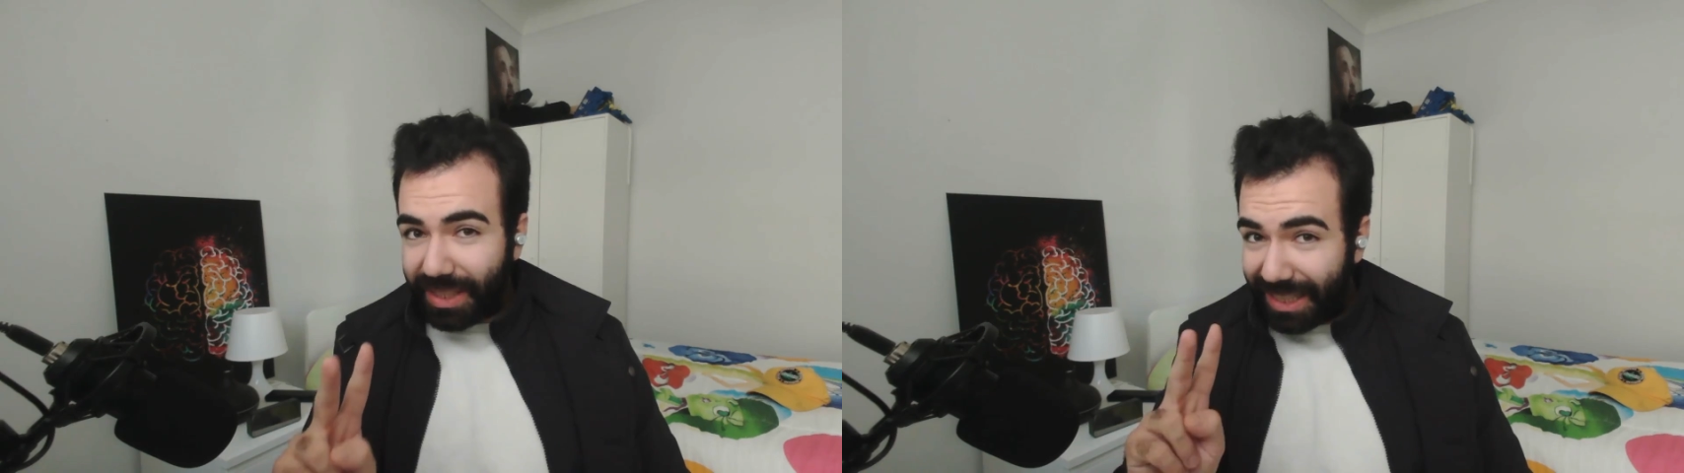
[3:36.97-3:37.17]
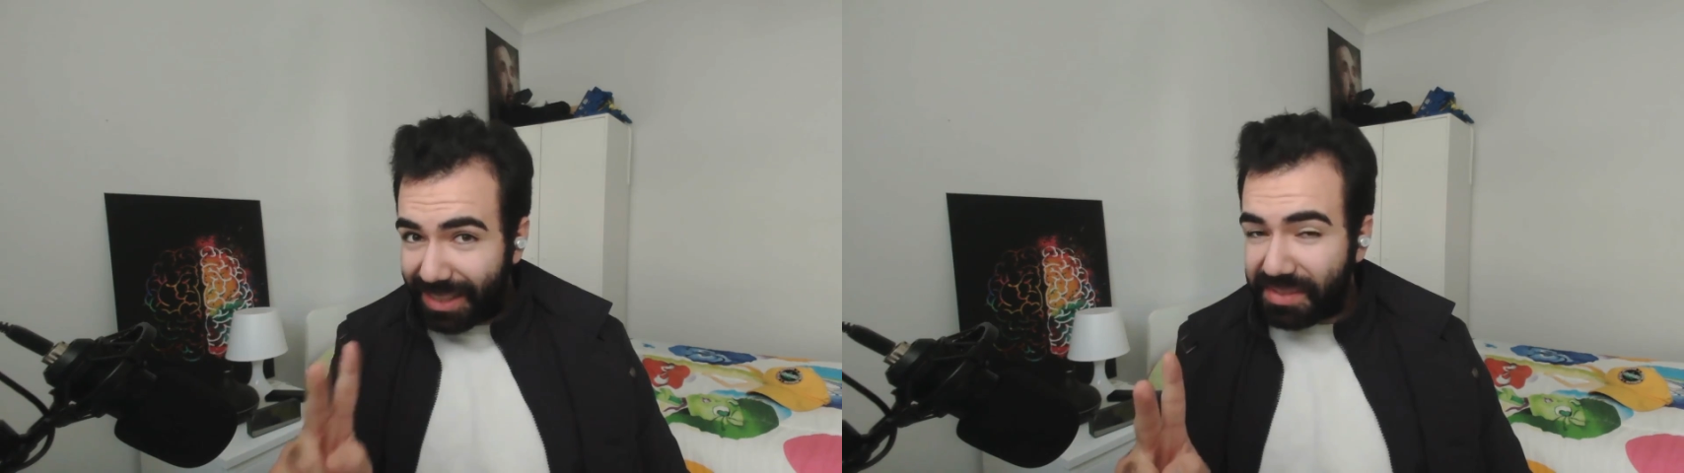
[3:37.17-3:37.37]

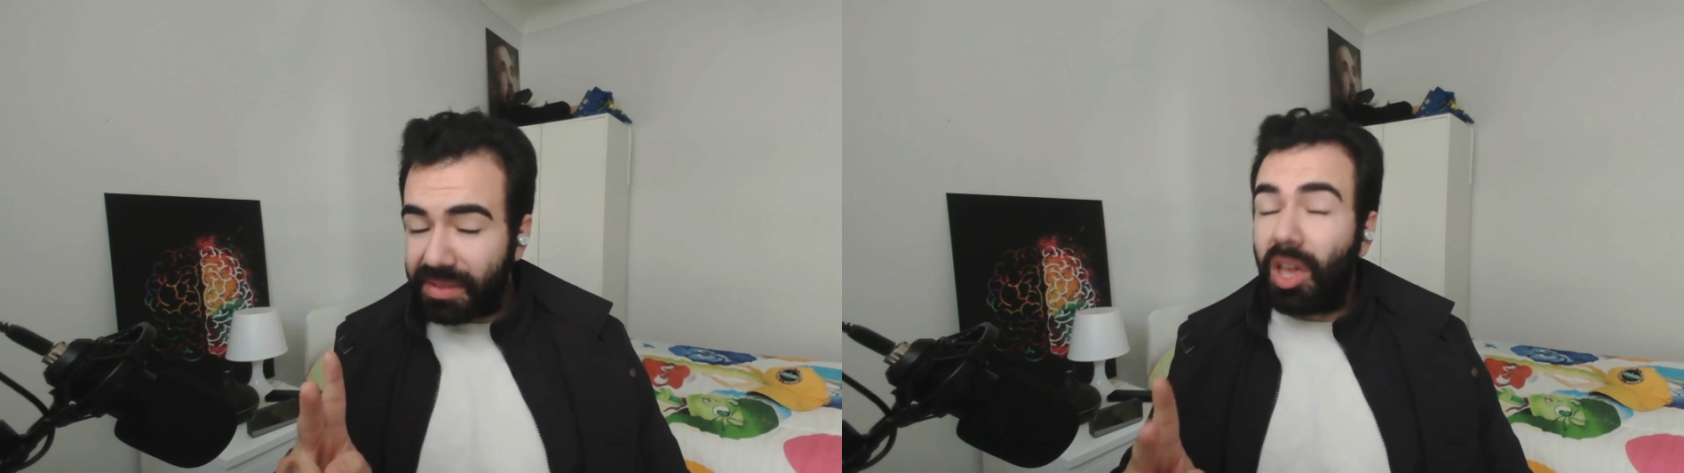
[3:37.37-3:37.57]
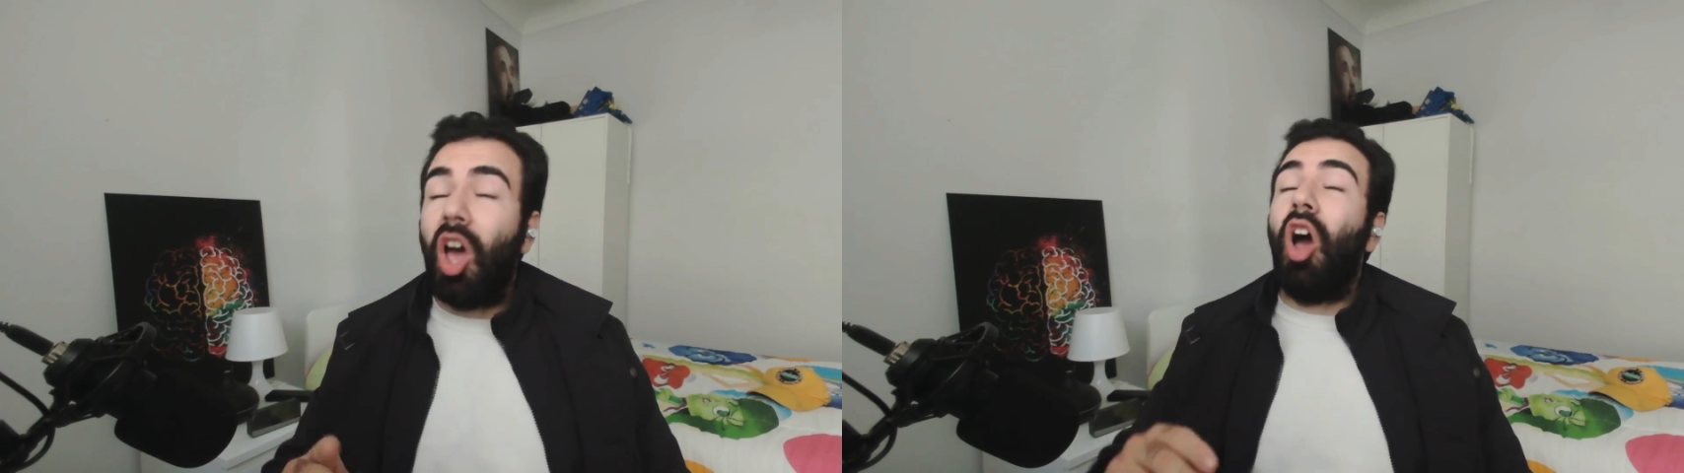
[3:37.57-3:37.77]
is
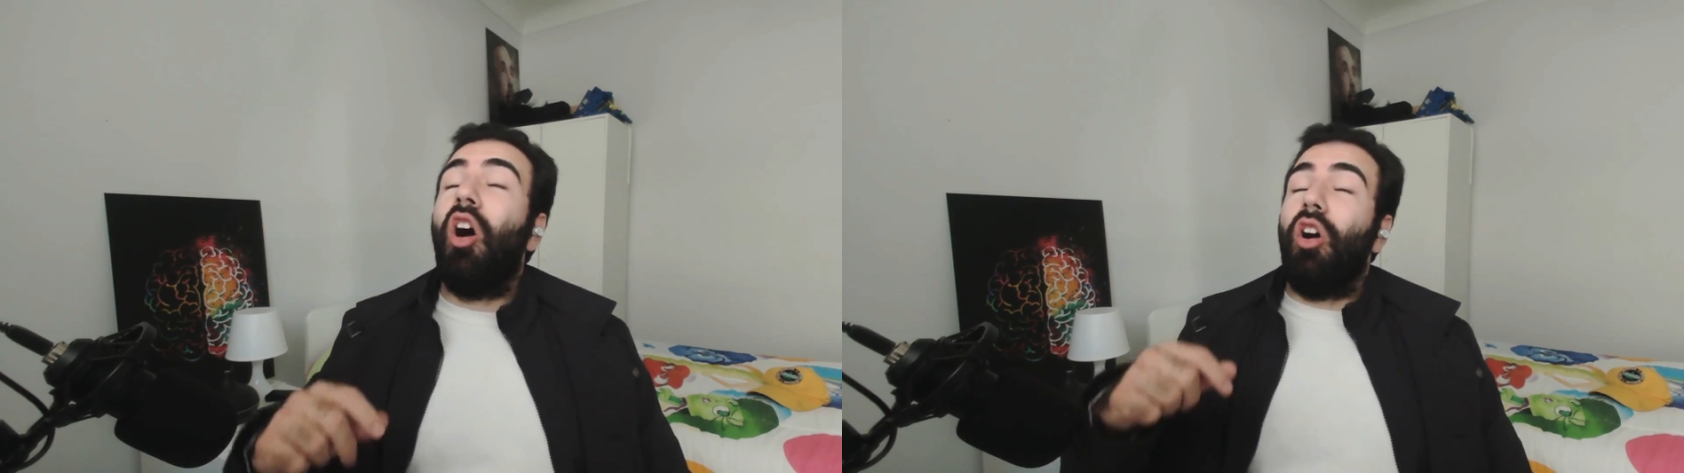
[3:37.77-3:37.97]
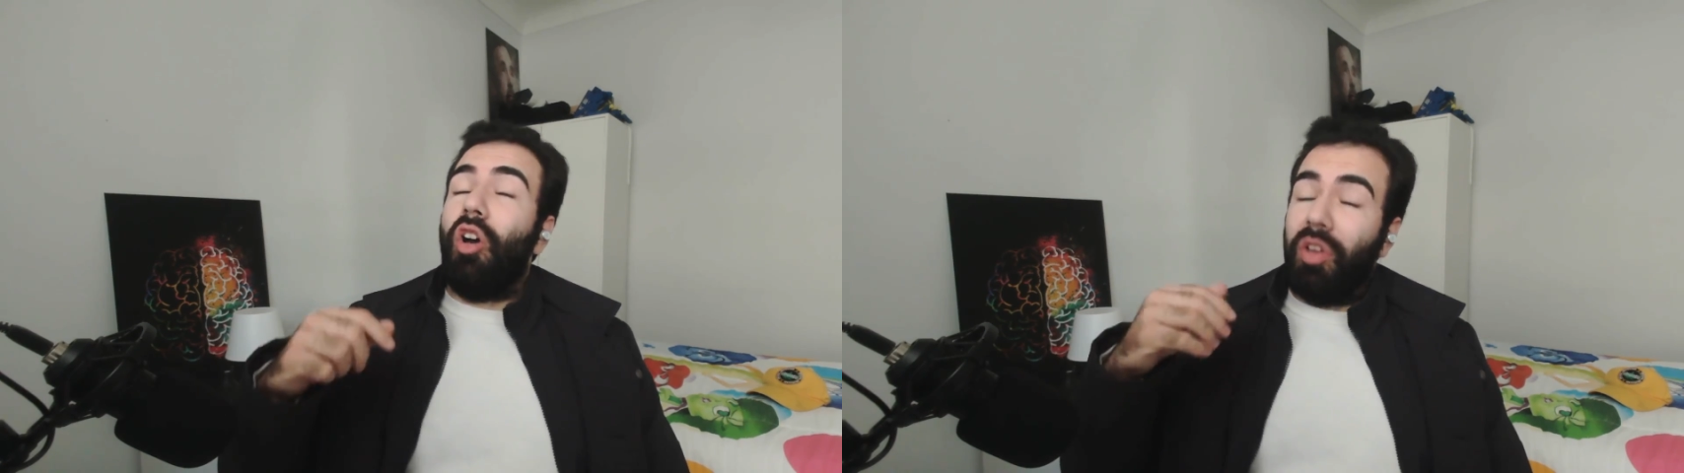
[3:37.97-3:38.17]

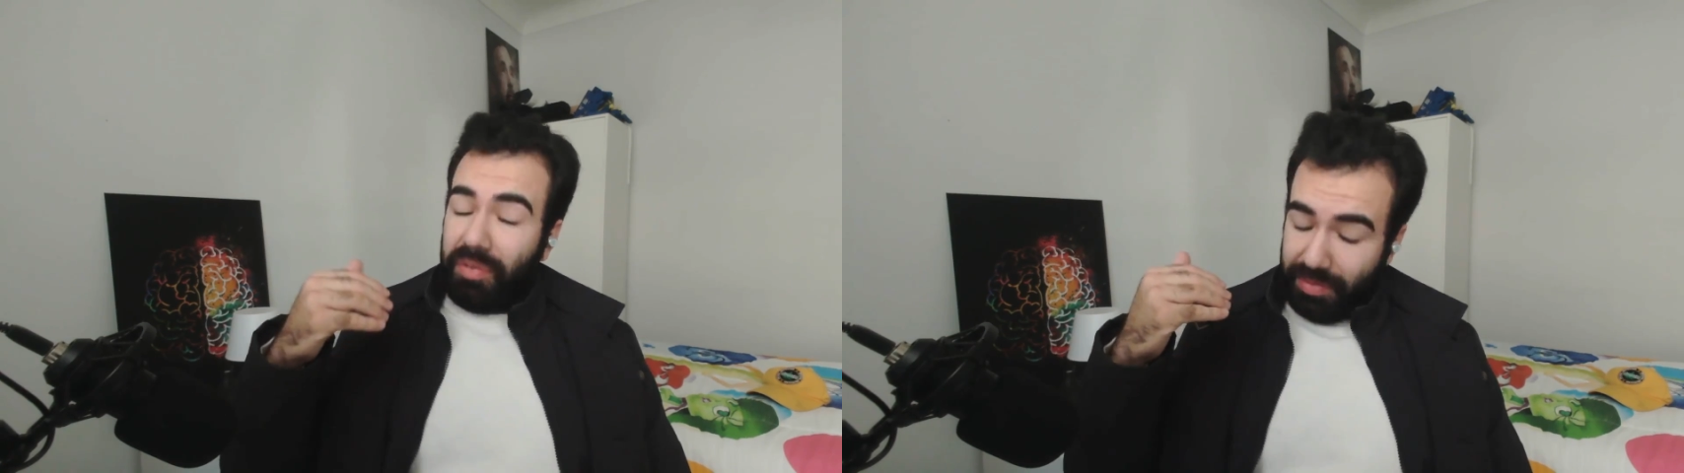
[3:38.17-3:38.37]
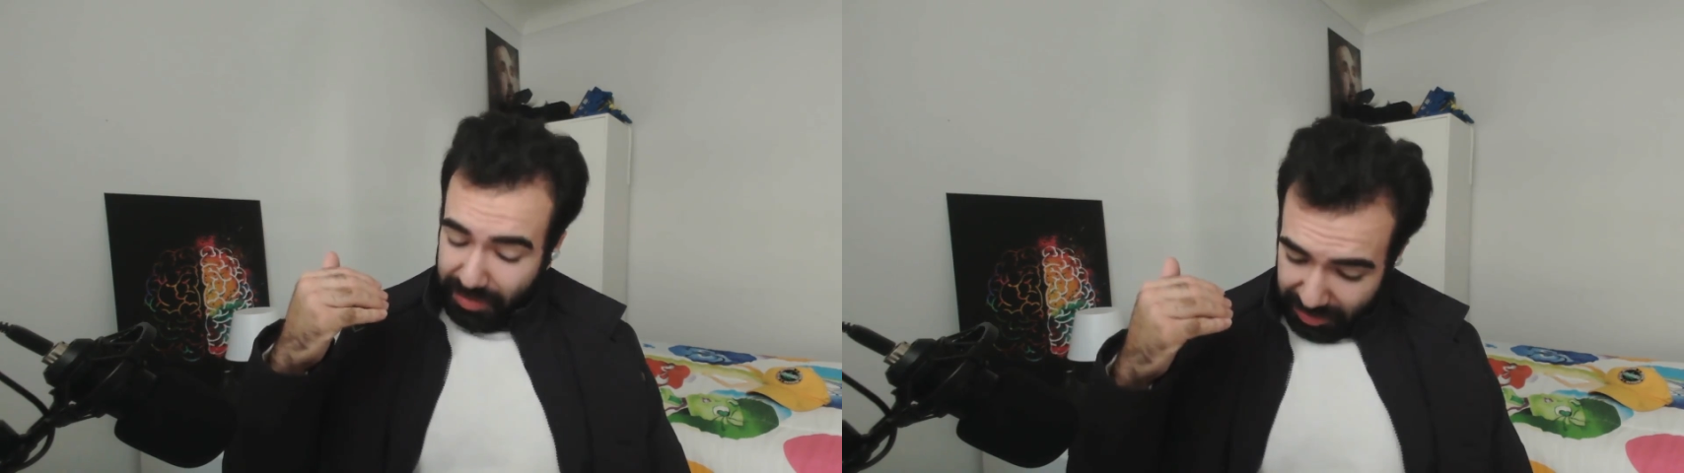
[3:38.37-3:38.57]

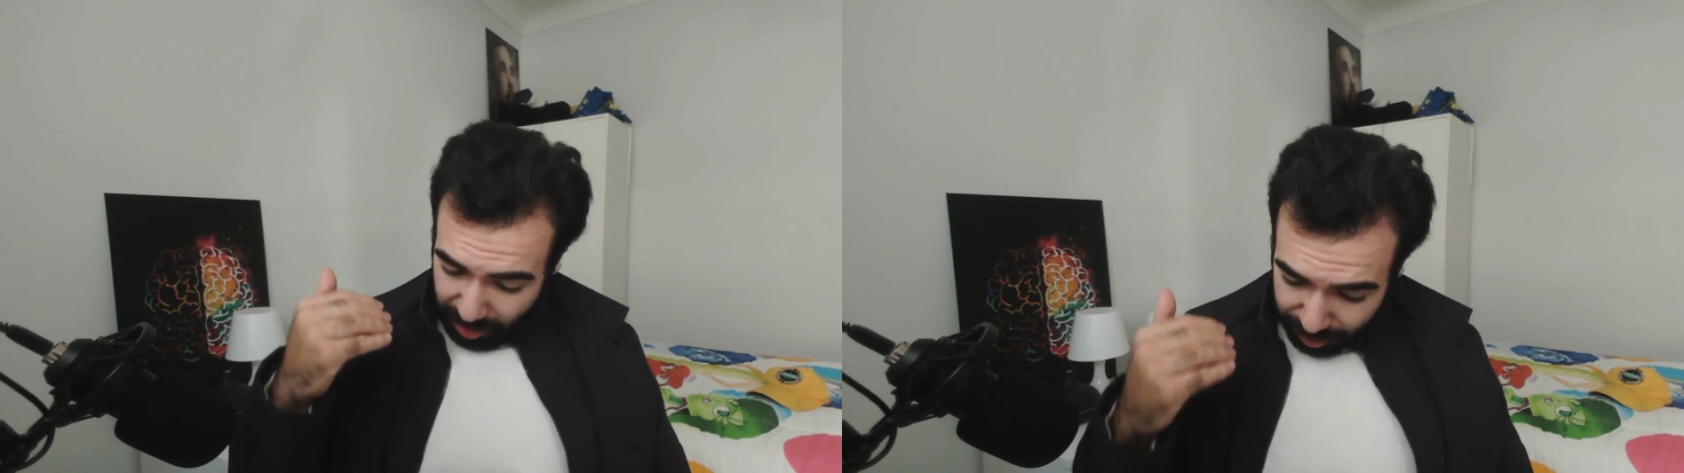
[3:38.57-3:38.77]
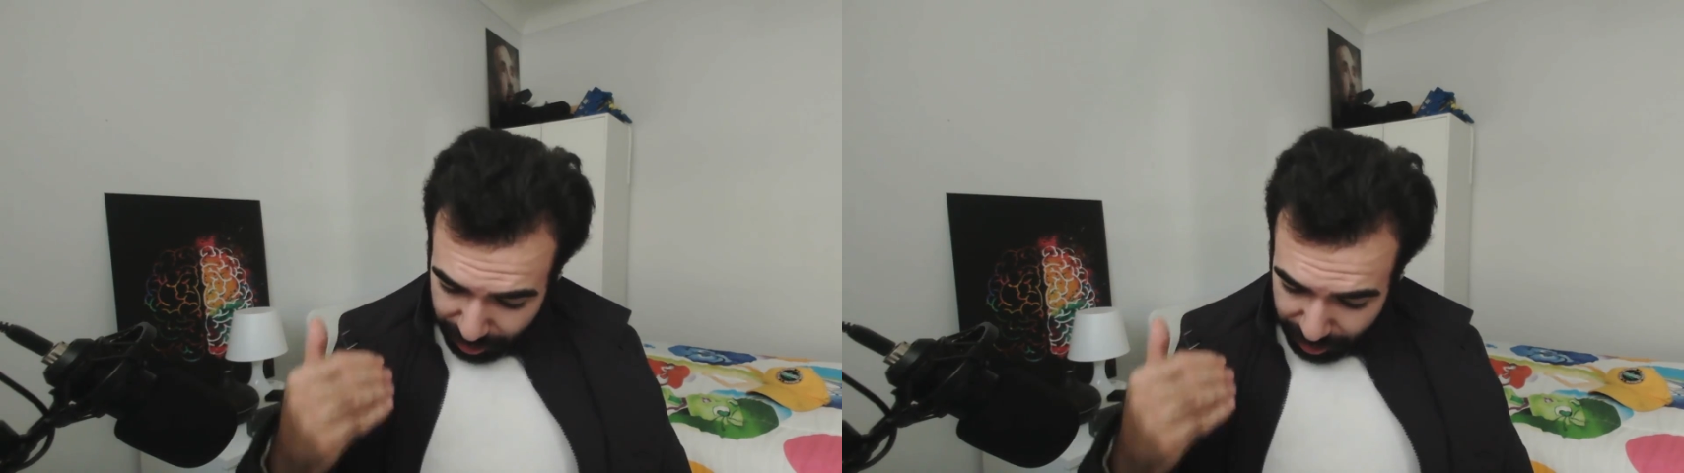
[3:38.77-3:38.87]
on